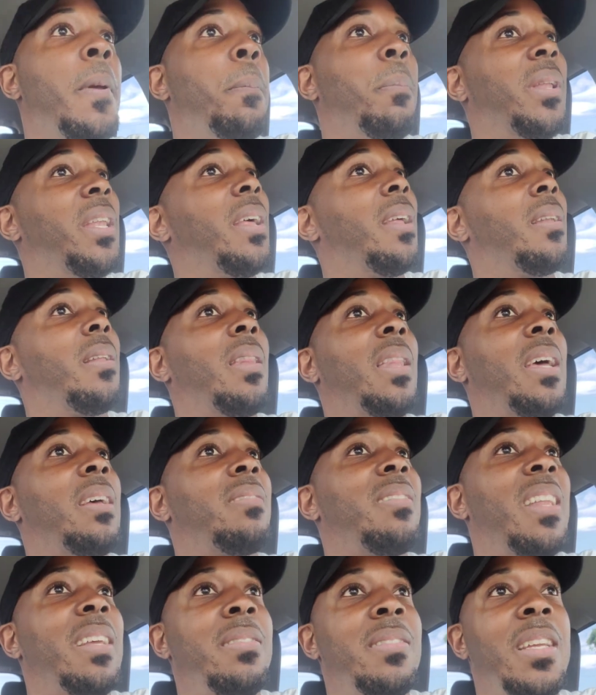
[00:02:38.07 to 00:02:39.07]
But nonetheless,
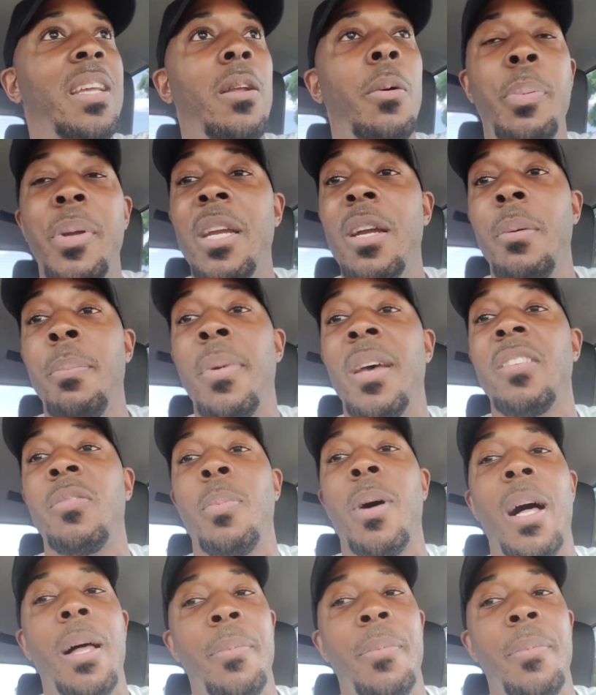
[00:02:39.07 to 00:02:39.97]
let's get up here at Best Buy,